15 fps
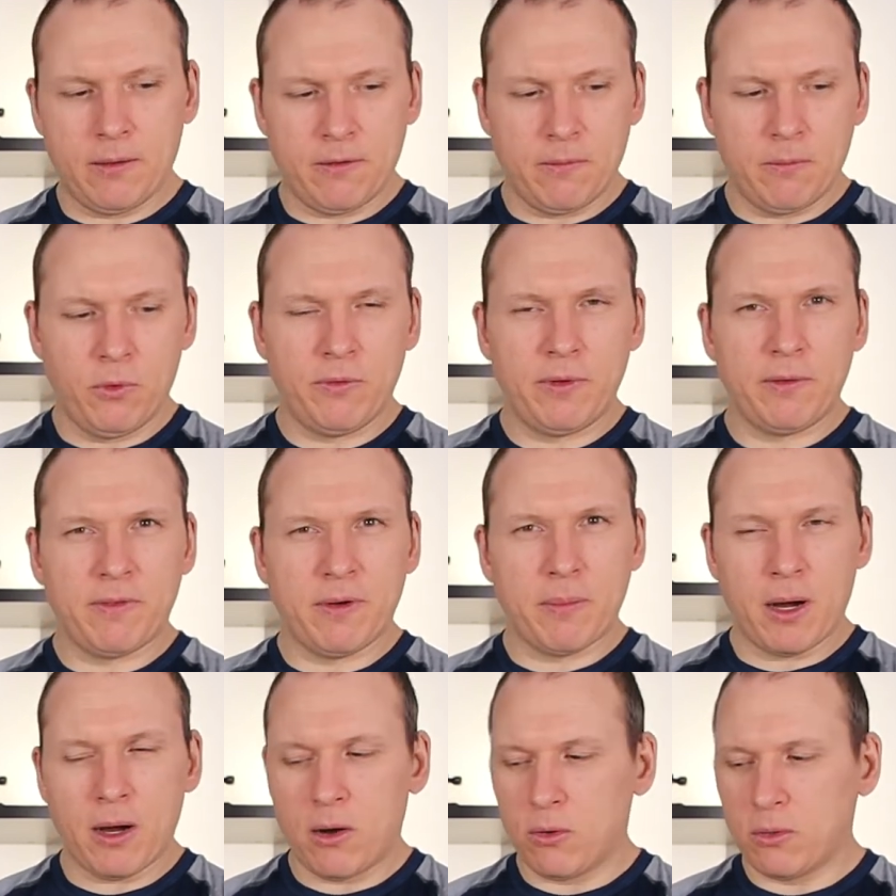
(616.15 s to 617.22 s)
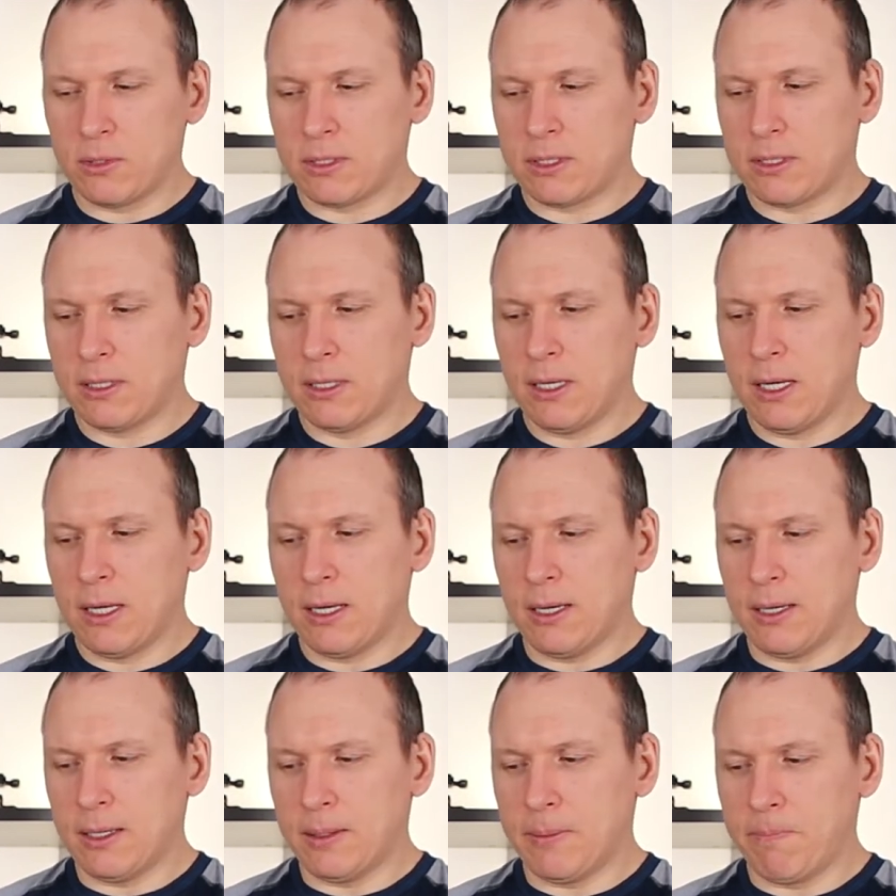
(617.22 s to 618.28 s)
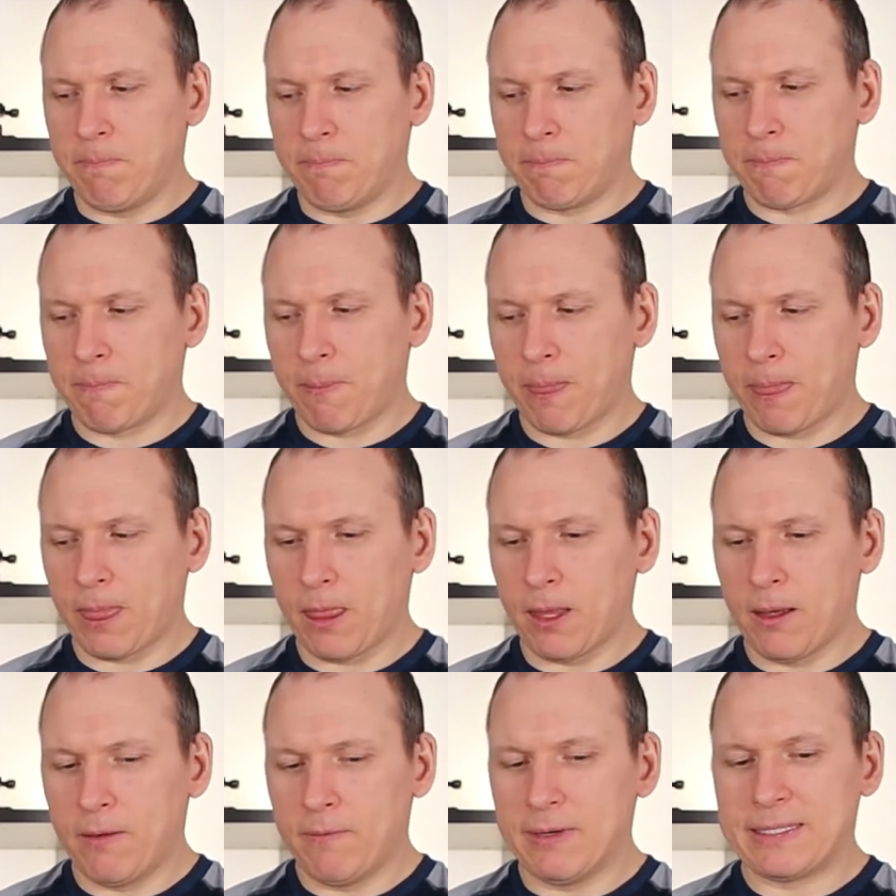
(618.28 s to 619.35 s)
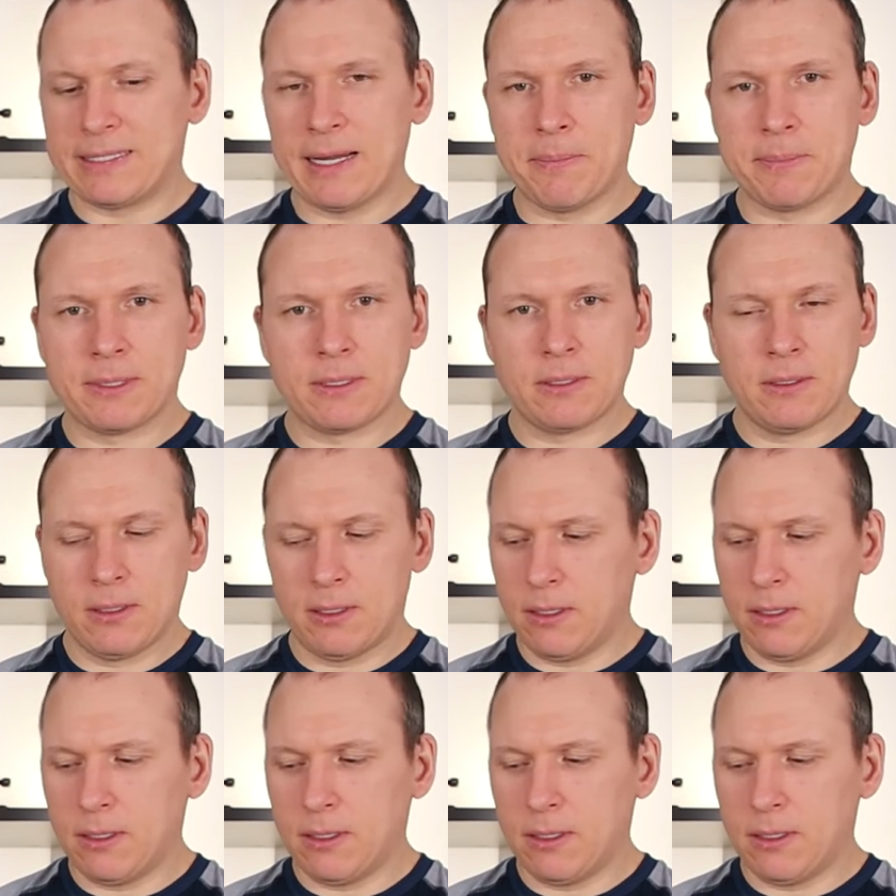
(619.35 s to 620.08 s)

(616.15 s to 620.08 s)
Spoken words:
moving the mouse, the steps